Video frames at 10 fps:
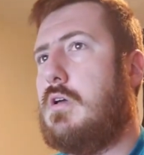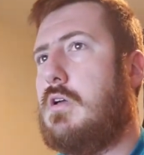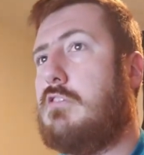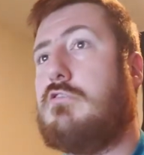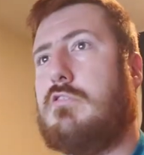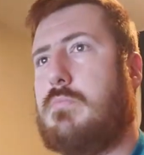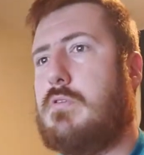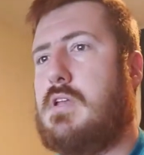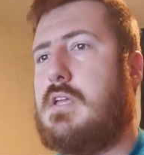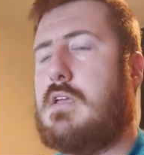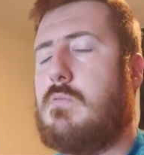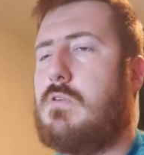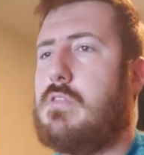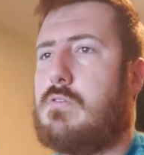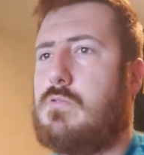it's super neat. And one
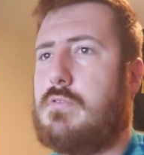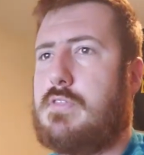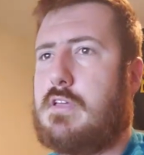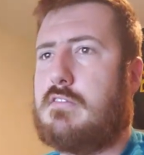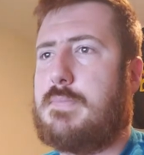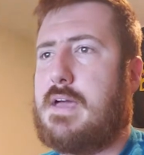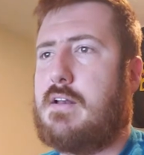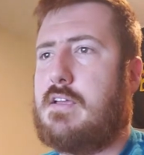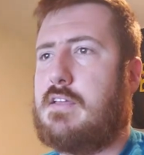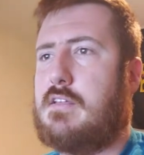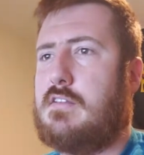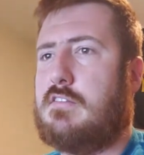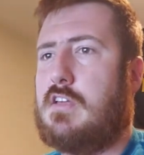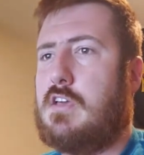of the cool things about it is,